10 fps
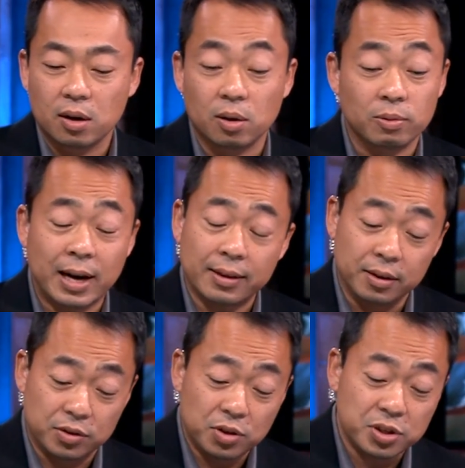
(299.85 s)
or not the
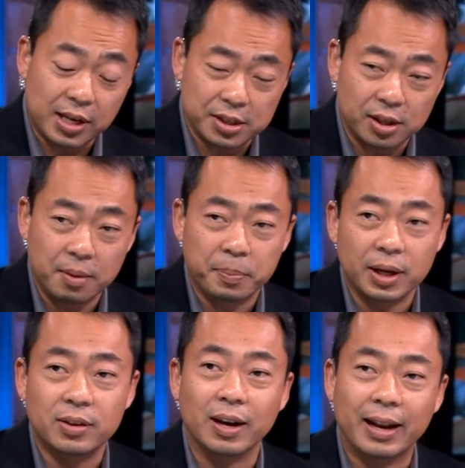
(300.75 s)
institutions actually,
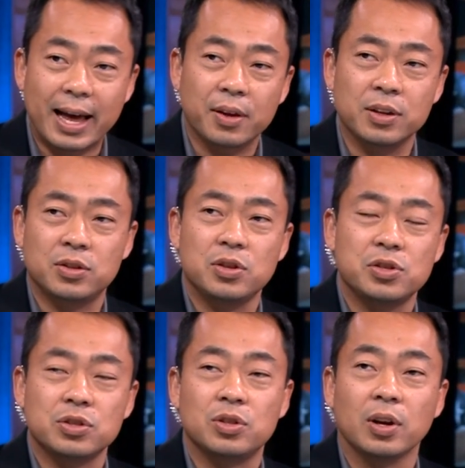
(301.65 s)
but to allow the
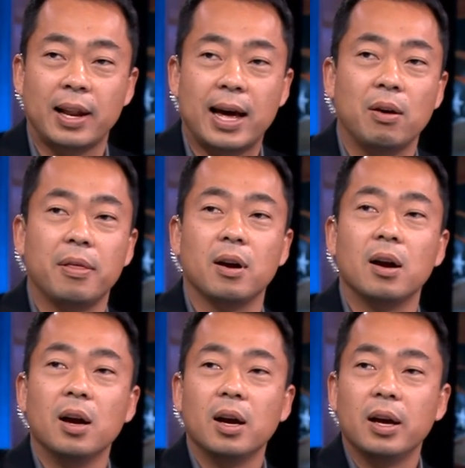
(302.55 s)
institutions to allow
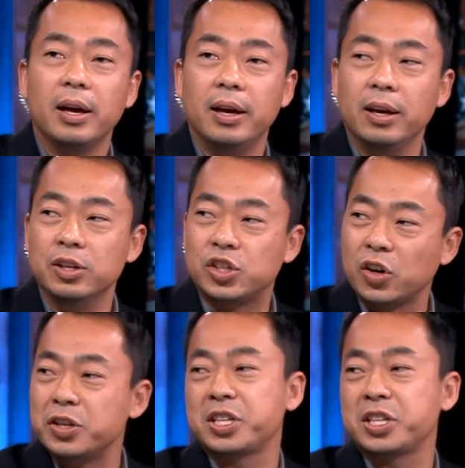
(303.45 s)
their insurance